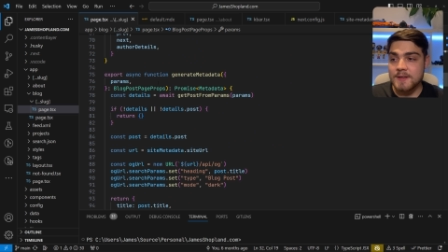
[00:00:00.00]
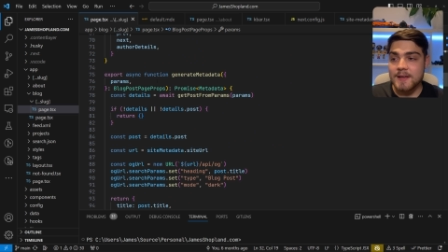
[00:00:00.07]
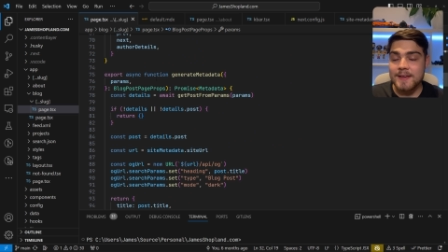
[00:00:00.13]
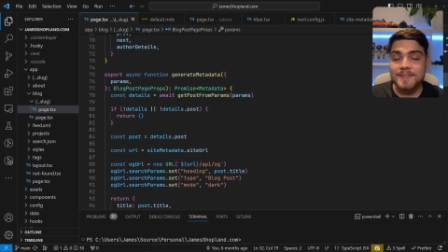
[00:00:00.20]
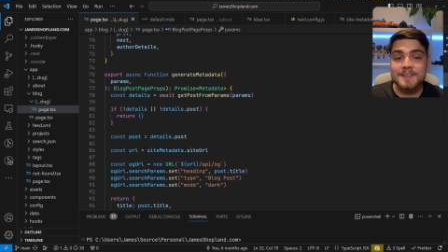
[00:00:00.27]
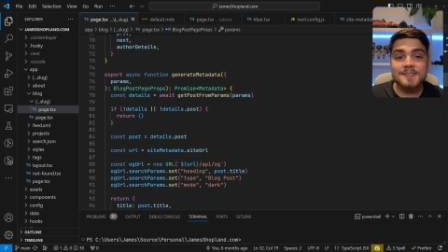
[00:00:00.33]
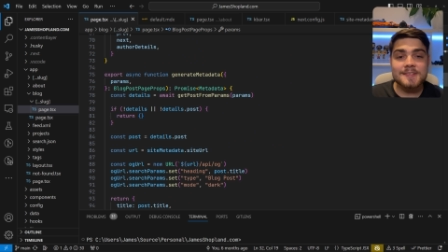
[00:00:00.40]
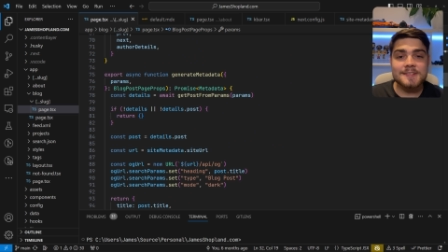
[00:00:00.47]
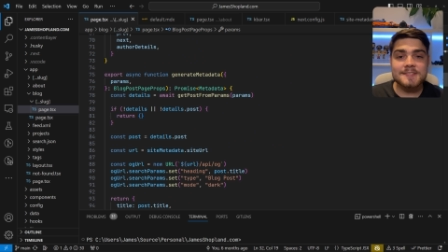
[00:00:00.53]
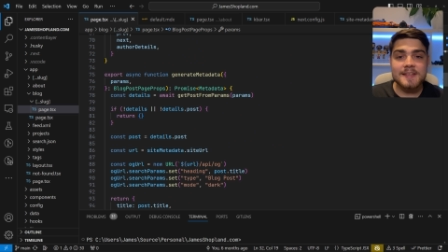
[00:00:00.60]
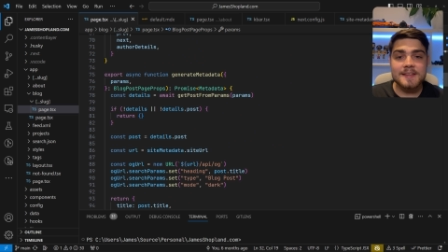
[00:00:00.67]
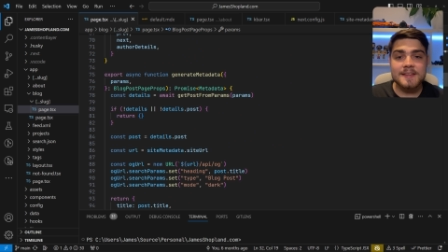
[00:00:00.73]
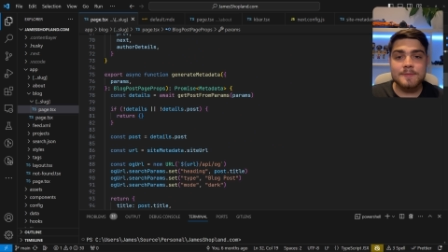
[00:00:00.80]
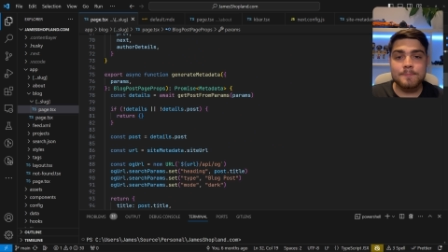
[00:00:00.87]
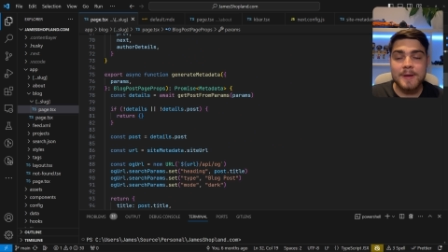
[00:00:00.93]
and that's going to
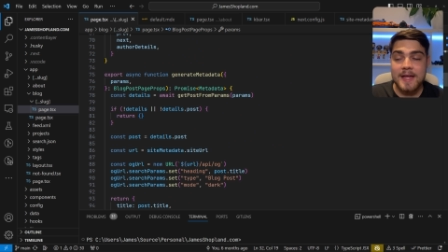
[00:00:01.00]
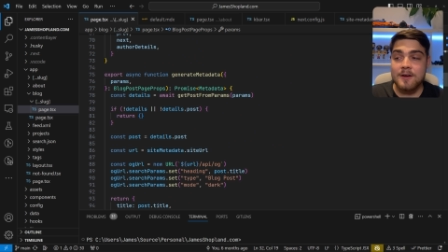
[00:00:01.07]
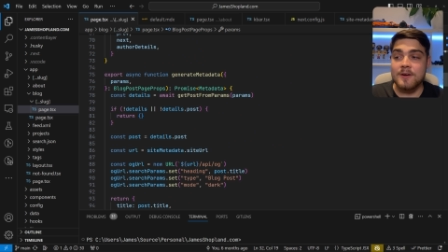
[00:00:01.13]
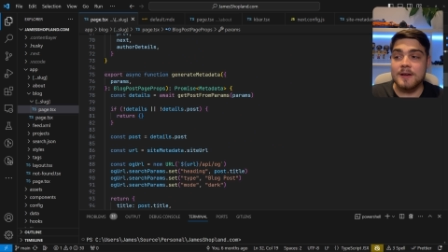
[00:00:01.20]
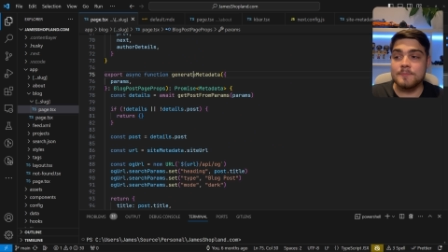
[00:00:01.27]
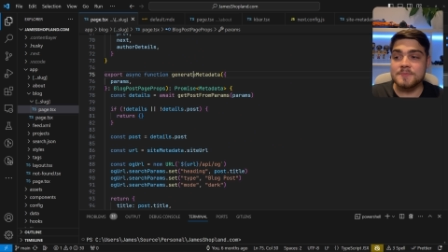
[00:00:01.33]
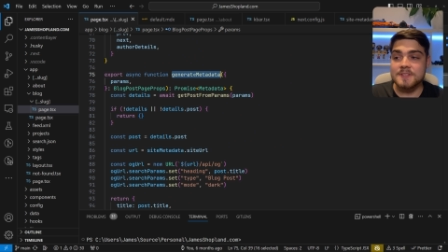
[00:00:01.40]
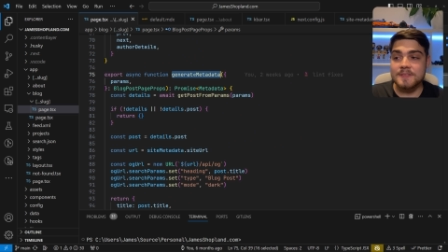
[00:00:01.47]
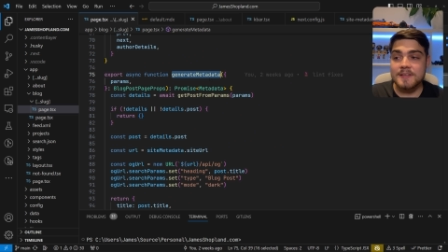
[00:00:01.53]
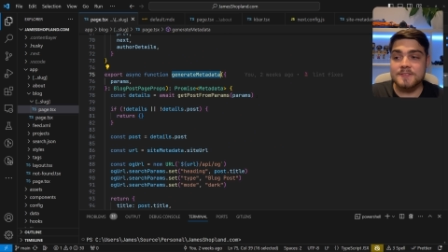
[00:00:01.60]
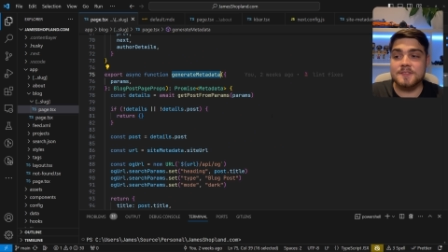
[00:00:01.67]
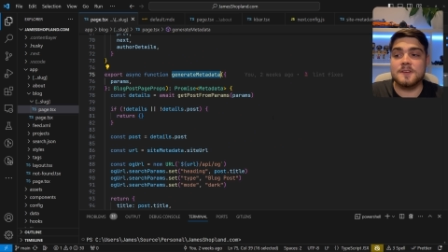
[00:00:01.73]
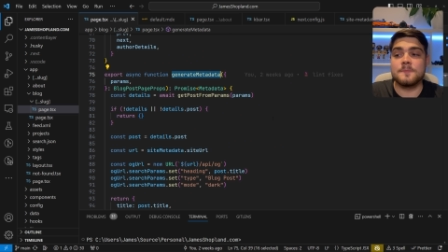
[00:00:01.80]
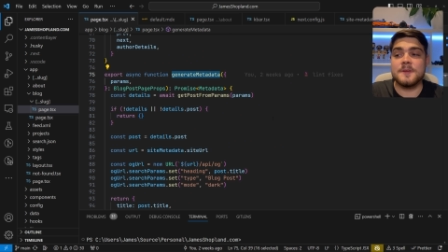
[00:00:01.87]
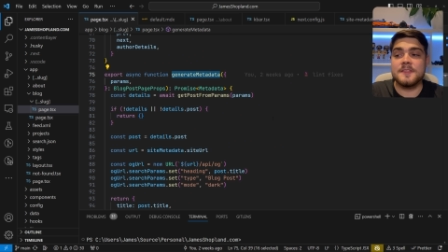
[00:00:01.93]
take in params, and that's
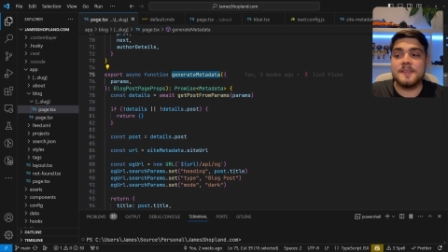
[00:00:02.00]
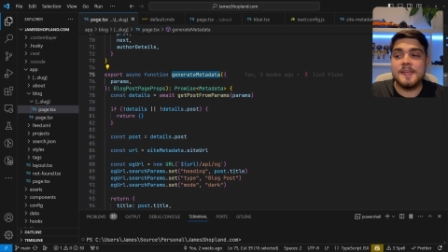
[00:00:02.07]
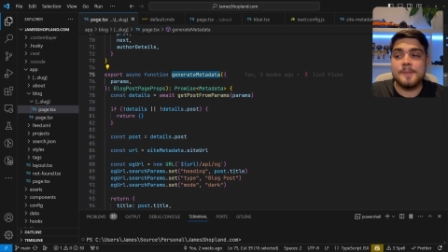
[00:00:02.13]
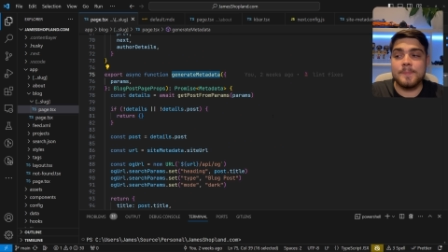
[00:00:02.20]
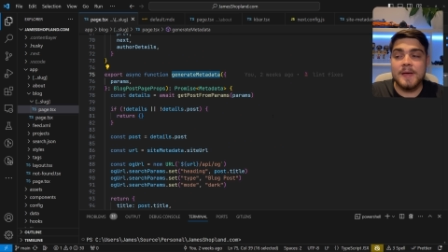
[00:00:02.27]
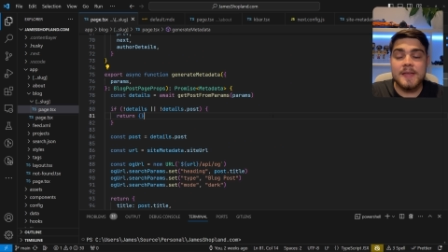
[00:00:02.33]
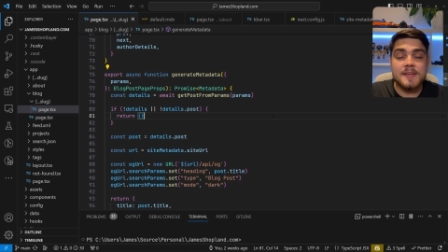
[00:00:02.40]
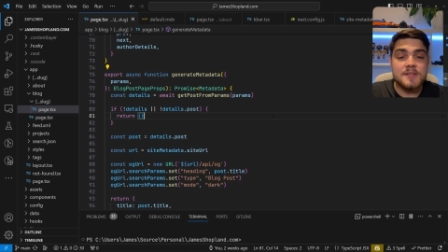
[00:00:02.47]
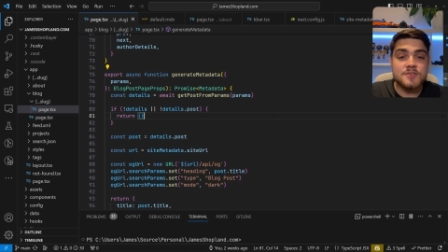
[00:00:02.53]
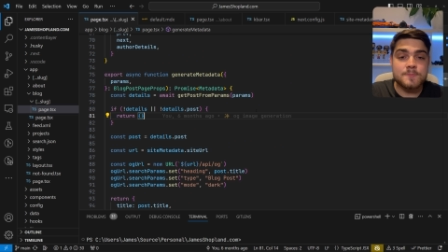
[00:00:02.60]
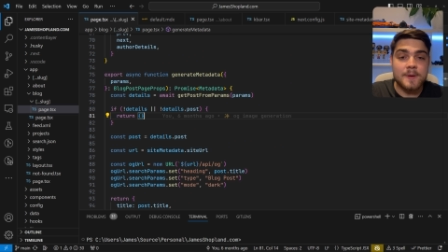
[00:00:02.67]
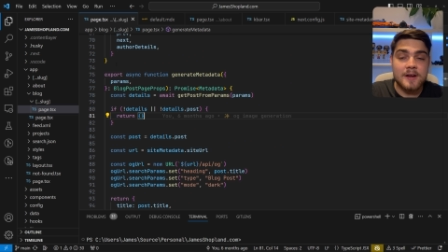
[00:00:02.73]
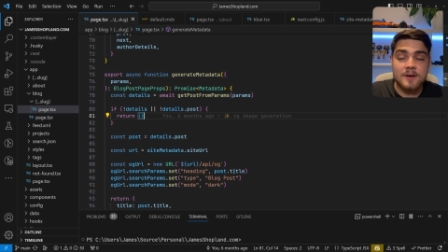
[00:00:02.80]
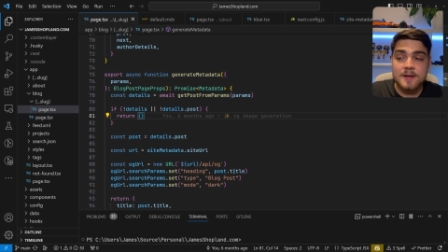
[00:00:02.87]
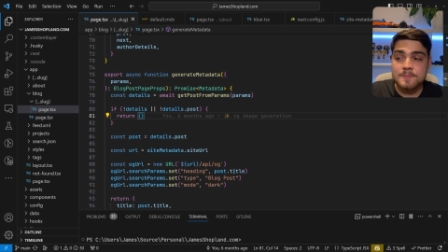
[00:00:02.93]
going to be the page
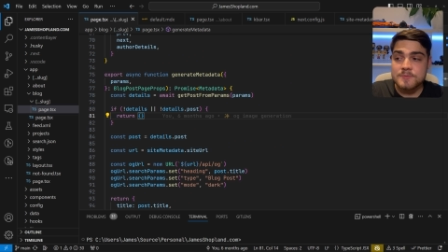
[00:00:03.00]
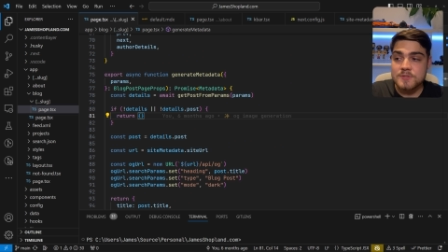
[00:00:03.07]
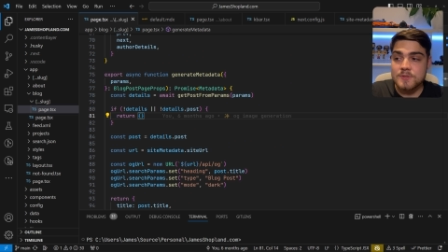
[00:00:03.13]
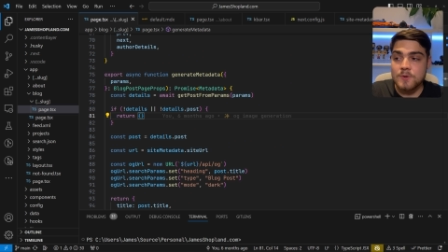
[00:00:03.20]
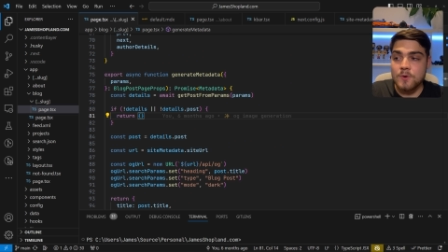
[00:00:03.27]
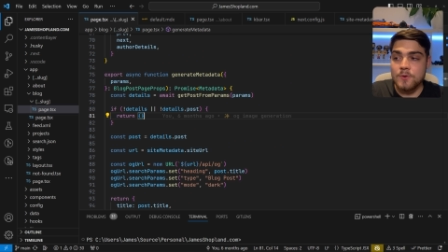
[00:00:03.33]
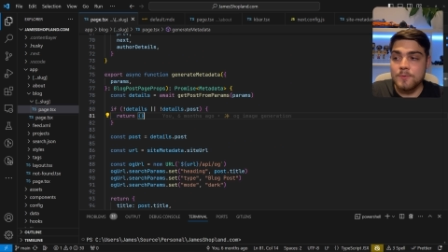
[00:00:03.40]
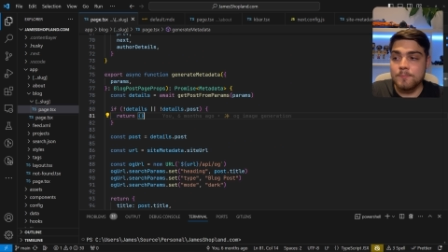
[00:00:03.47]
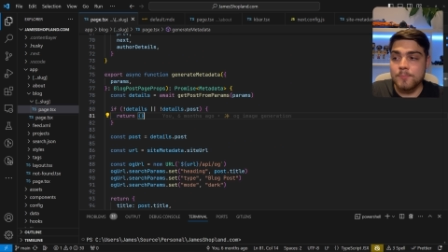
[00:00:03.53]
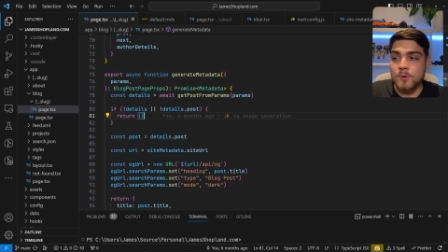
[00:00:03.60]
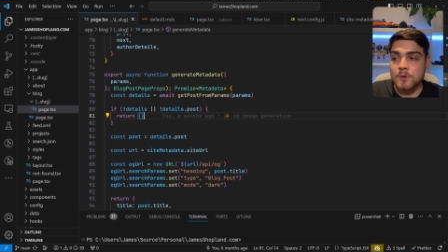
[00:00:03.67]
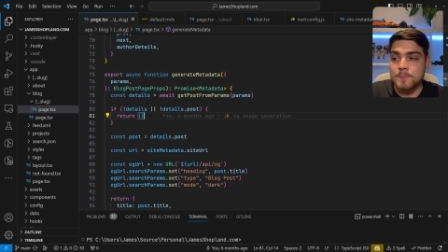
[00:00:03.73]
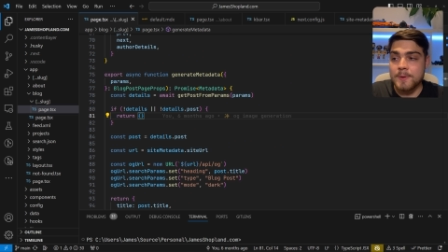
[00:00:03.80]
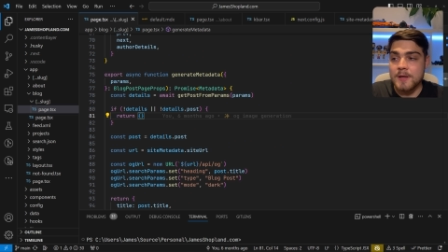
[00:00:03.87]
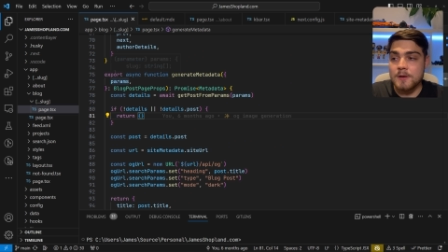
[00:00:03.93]
params on
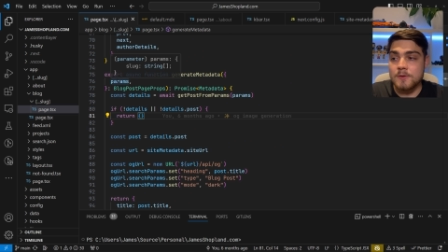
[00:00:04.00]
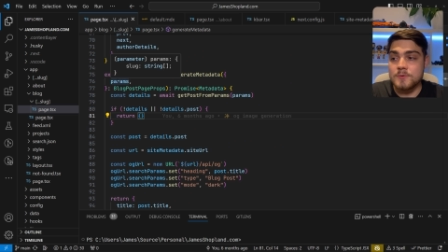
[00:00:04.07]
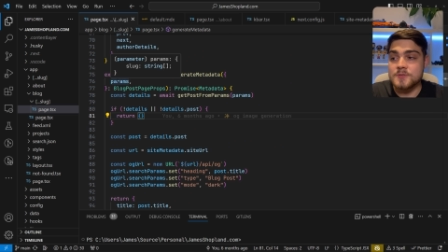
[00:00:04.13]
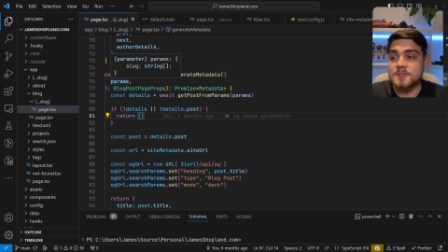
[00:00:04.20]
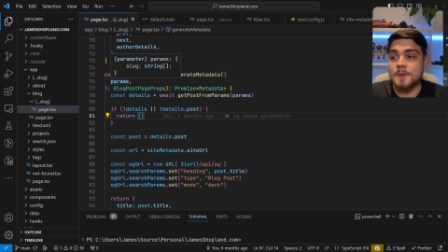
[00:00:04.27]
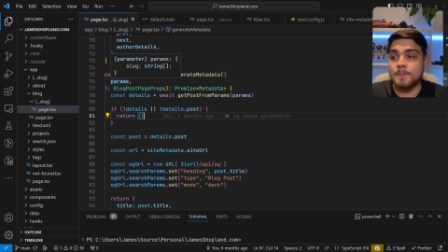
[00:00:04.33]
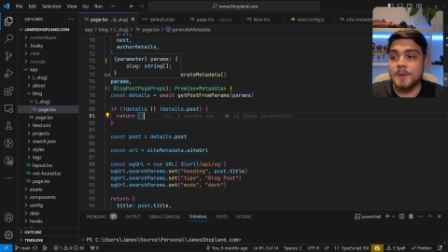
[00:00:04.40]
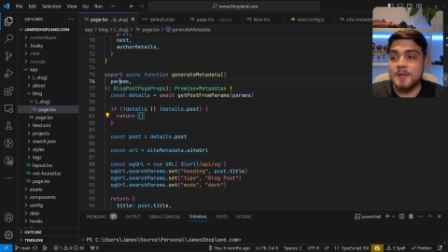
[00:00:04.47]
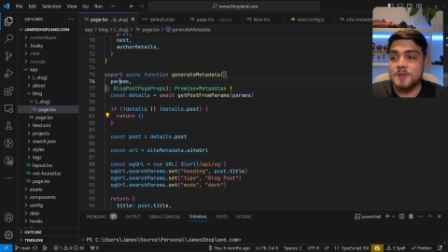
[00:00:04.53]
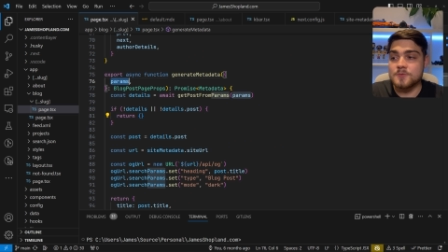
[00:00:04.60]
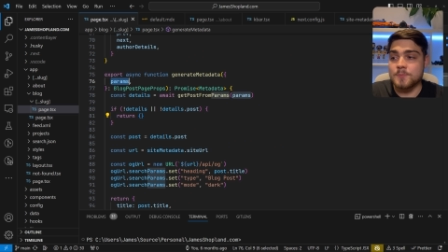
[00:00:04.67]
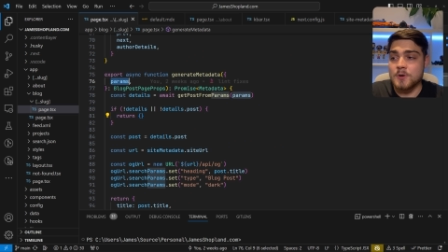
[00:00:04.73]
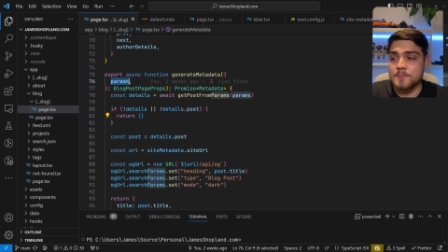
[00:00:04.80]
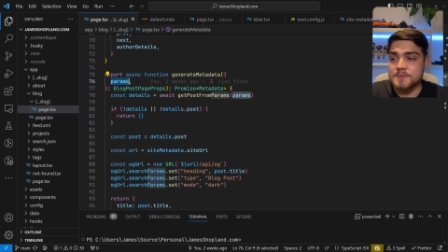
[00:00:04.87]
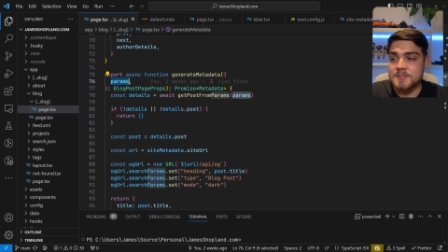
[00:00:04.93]
blog post page
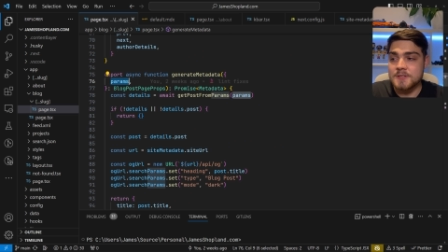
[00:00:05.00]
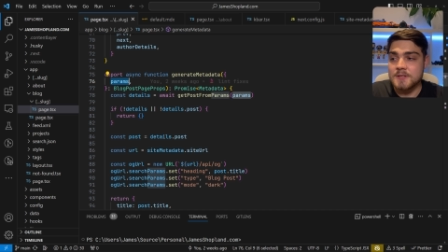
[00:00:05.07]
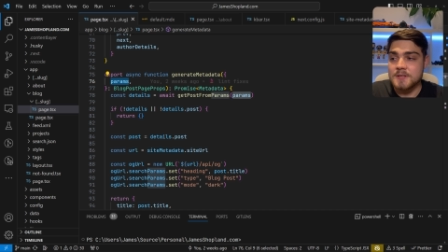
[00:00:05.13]
props